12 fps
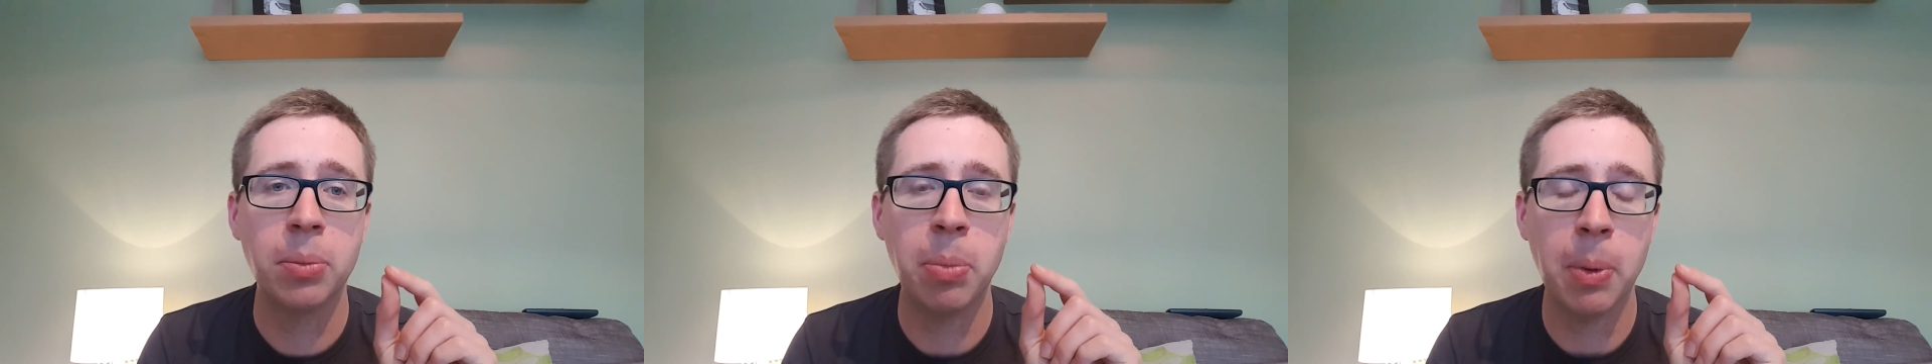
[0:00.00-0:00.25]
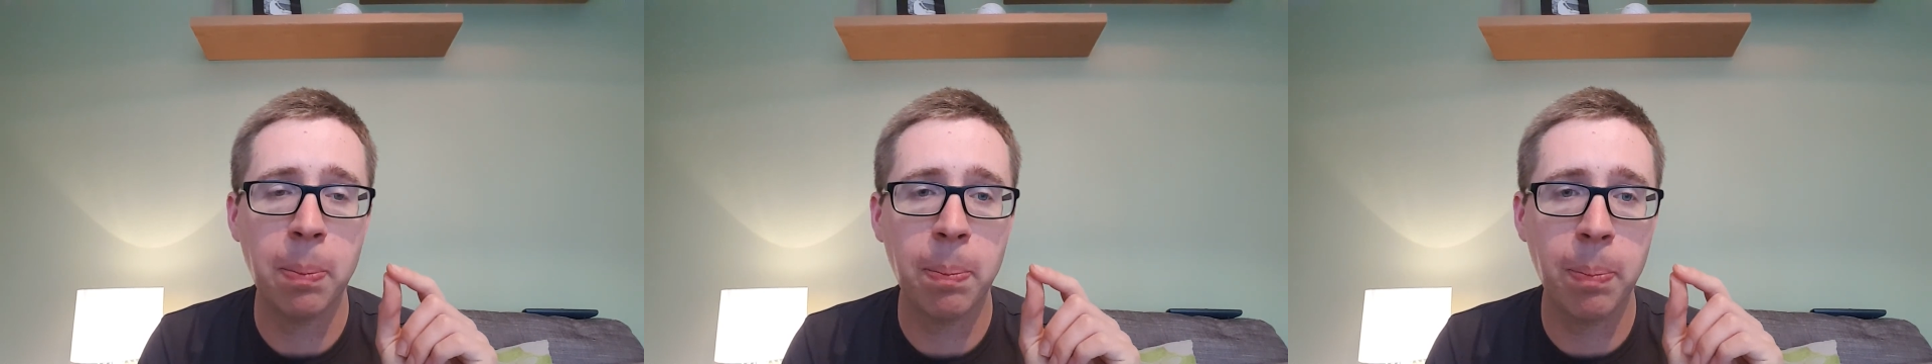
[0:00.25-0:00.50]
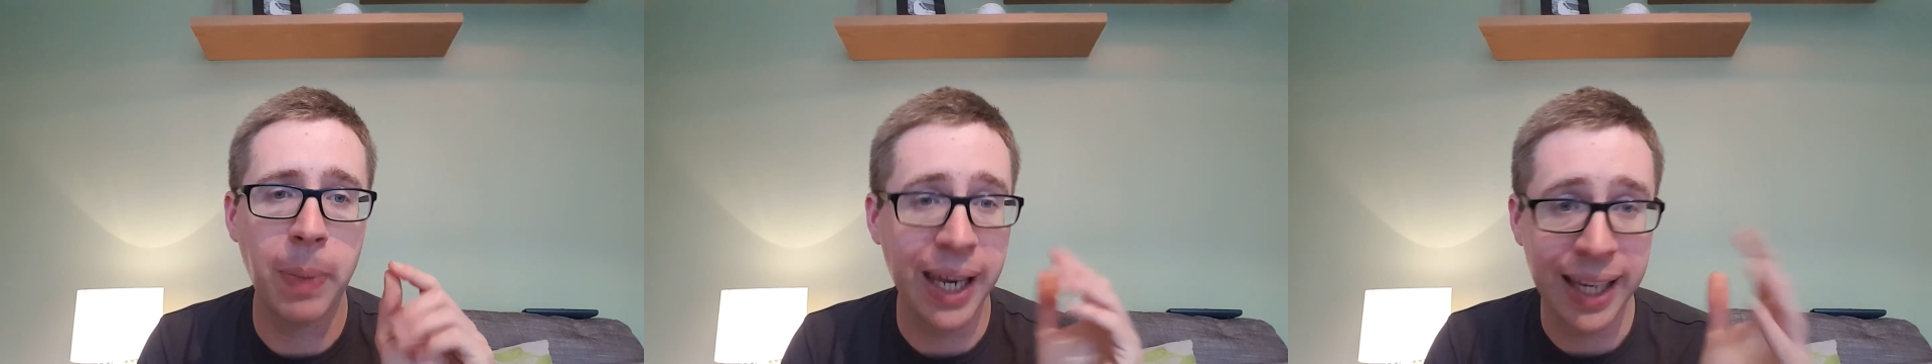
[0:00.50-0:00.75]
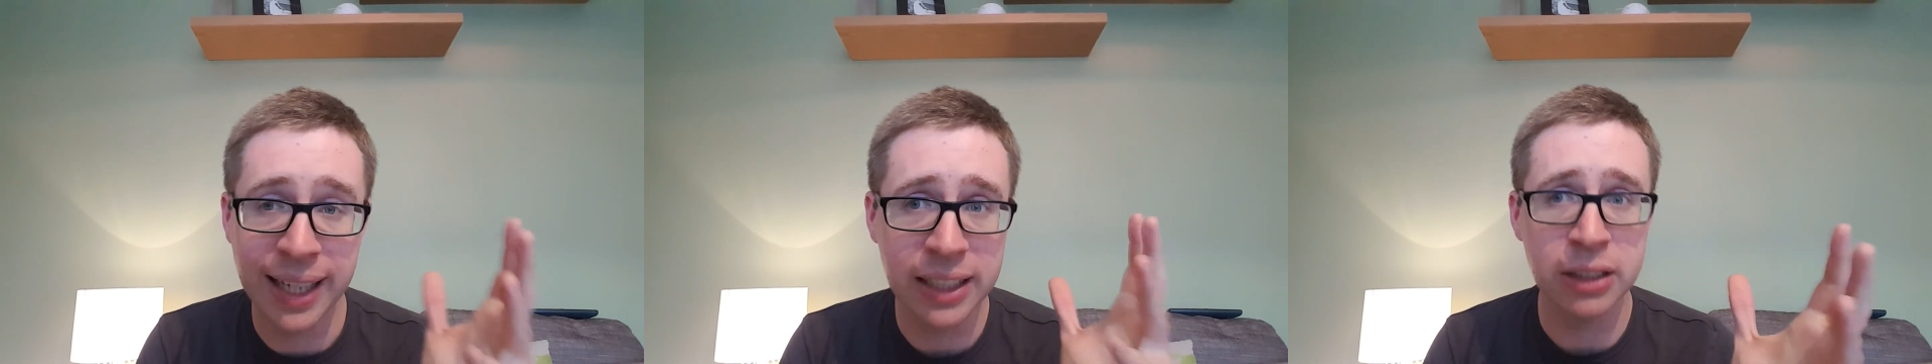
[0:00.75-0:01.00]
But
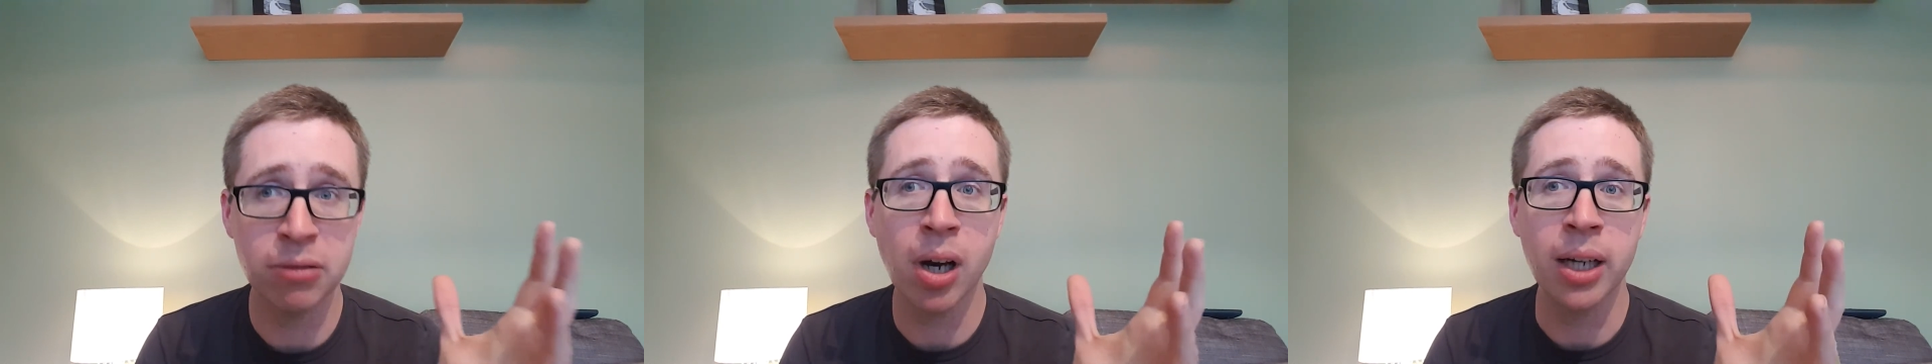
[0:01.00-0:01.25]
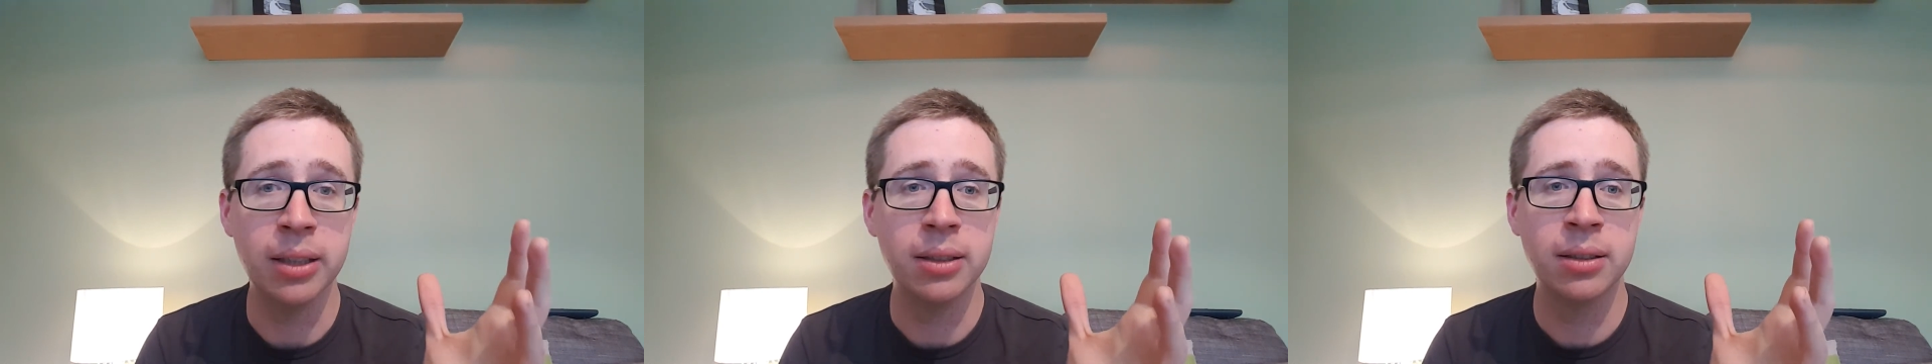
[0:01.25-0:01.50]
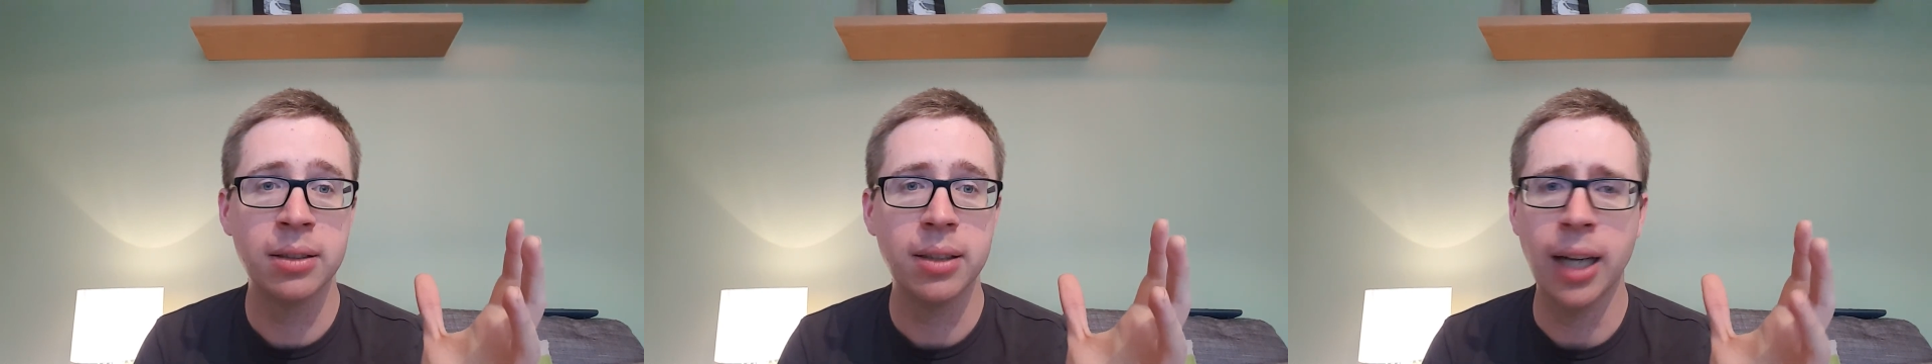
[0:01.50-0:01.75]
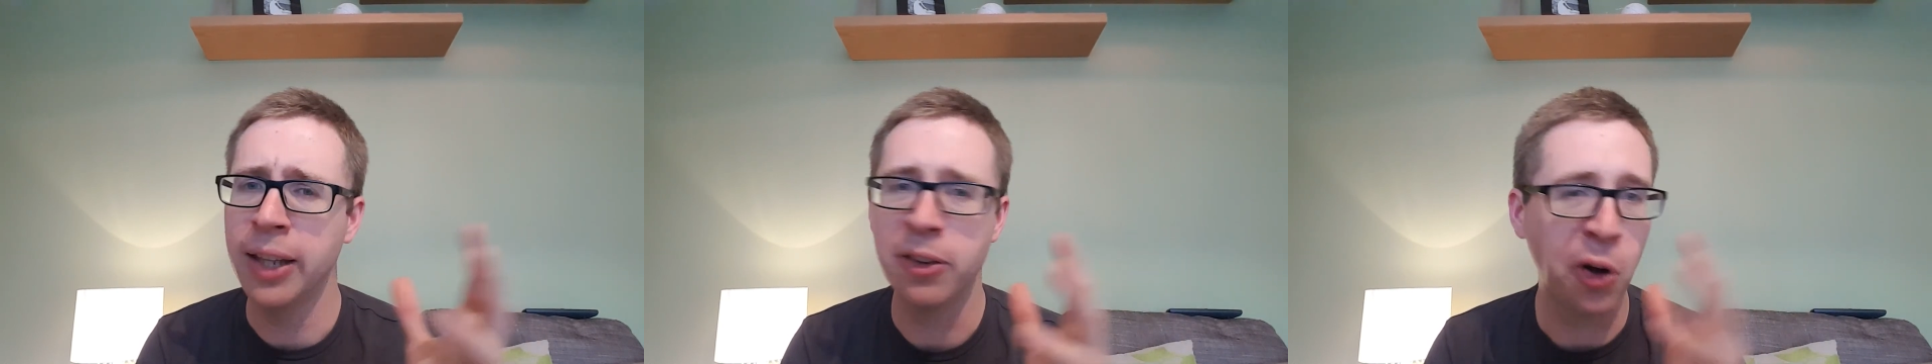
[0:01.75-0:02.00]
he gets it right.
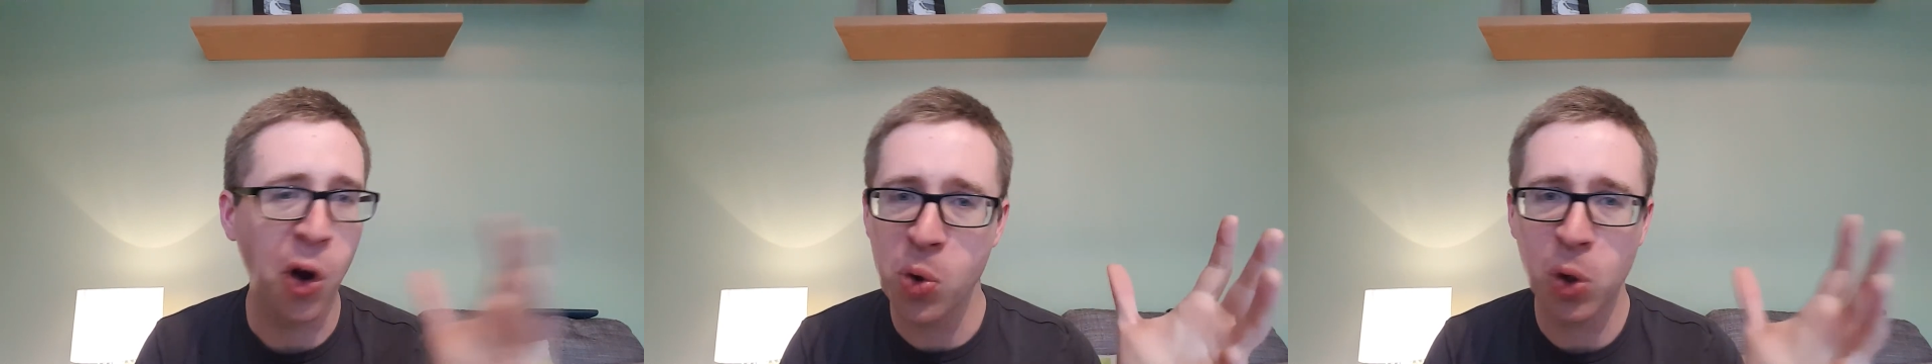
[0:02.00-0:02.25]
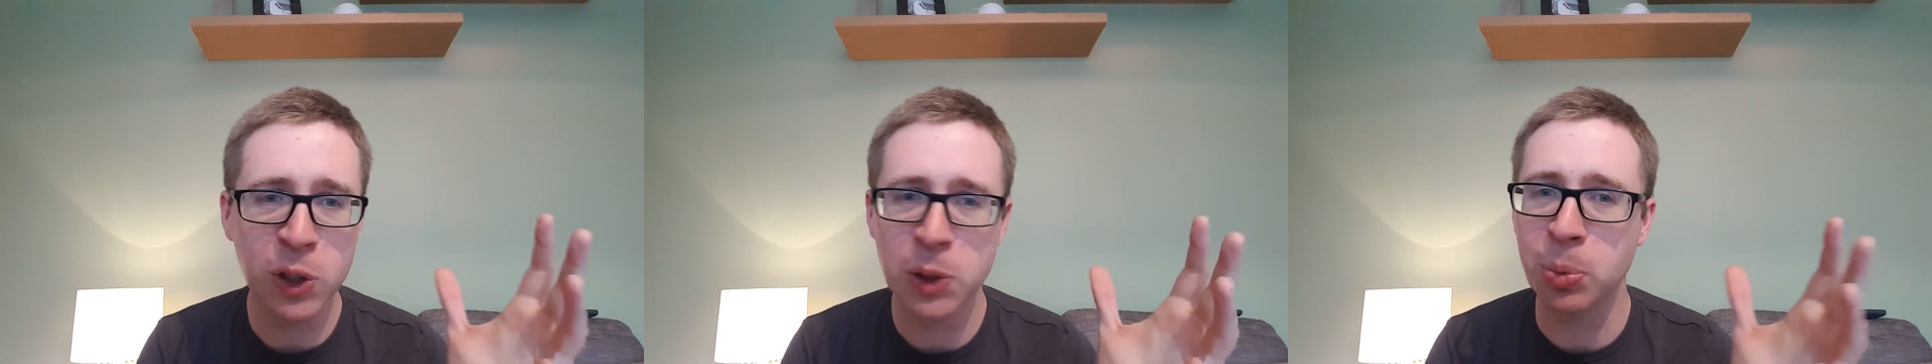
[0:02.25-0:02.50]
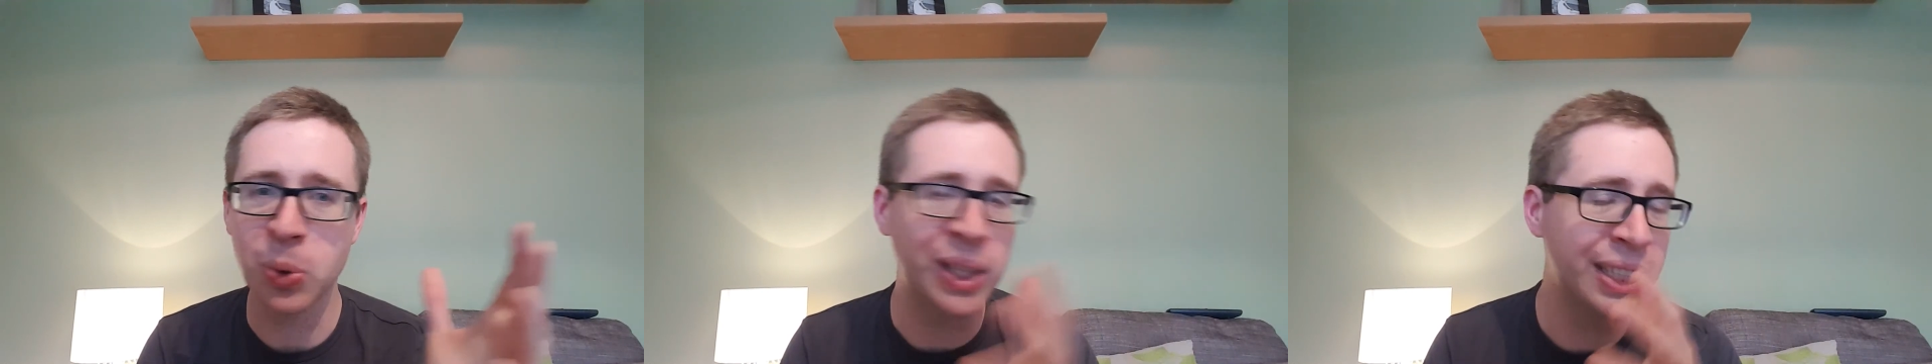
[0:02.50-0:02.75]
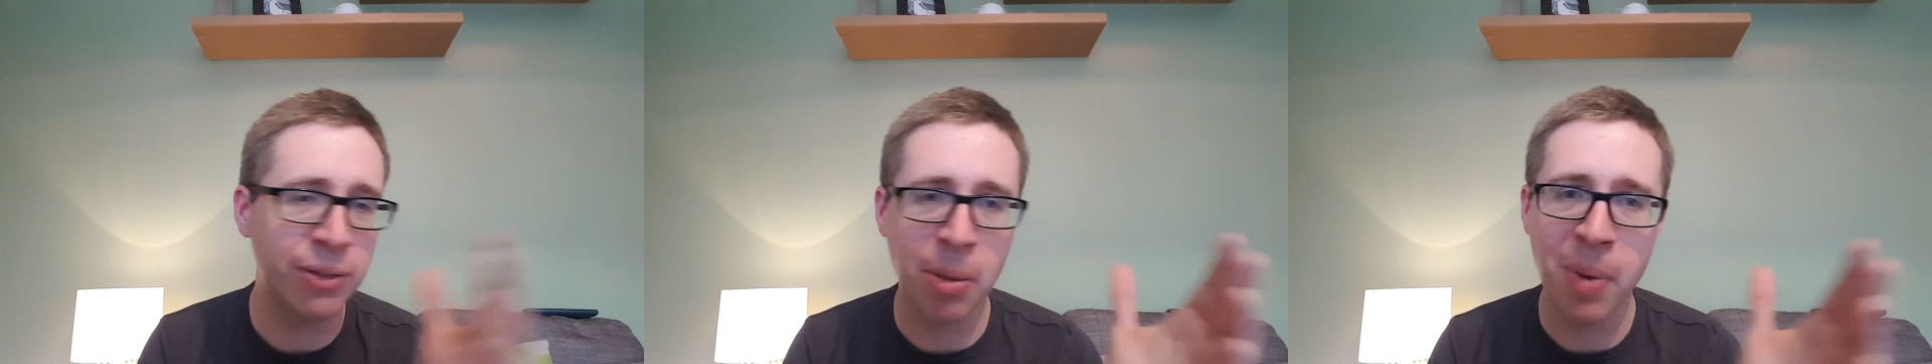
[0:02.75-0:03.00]
And the whole gospel, as ever,